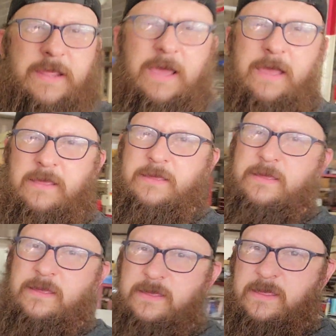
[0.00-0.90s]
the
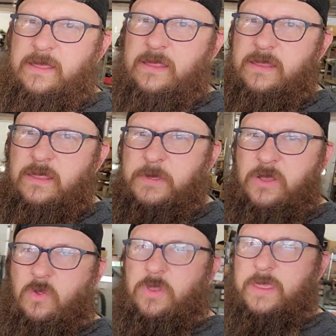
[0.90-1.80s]
big
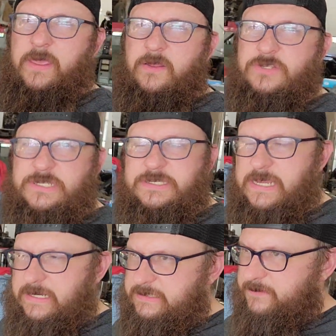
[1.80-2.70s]
old
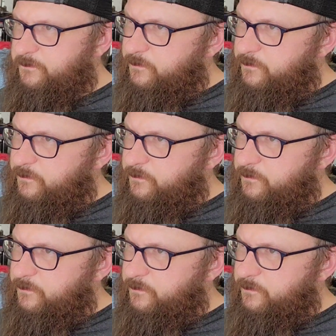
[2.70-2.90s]
LG6.